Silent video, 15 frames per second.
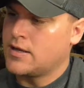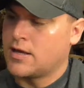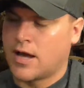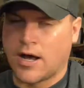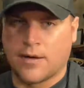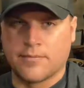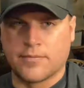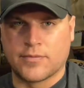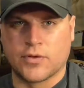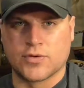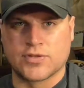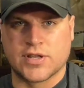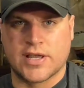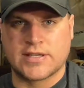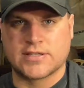
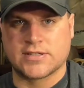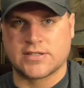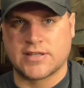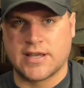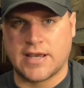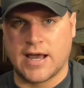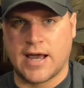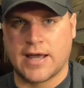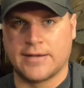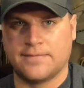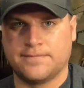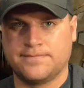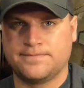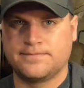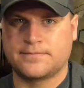those lights will stay on.
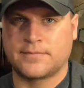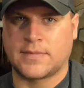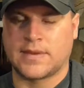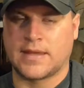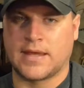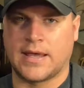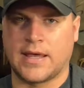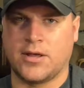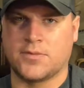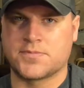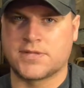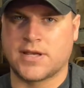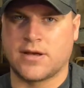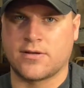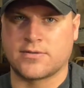It
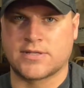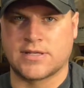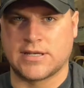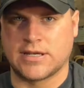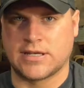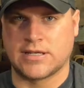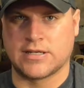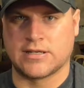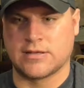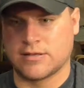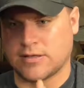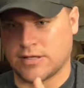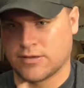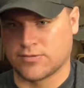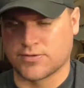helps out seeing
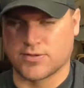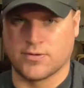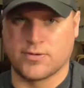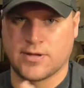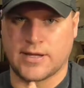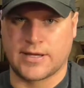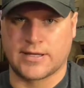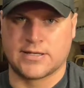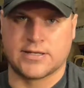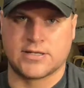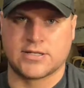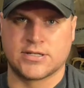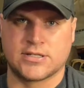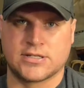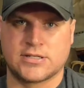in those low light
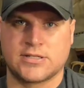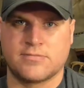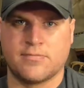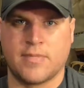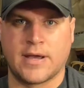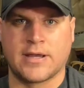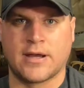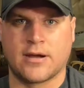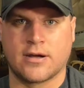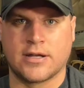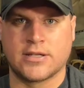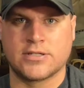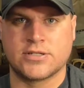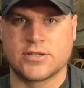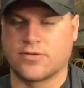conditions my
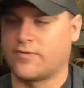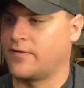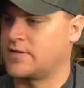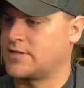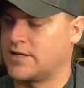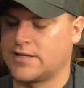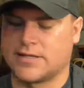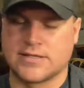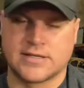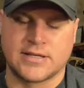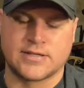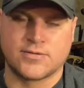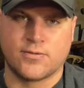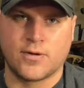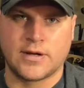yardage. So if I set this
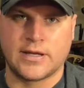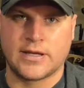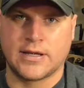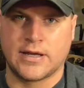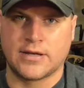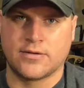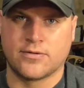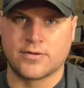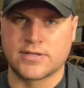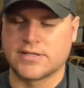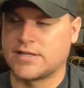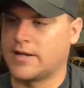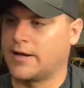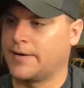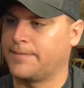at 20, I know it's
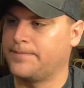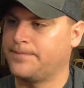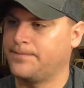there.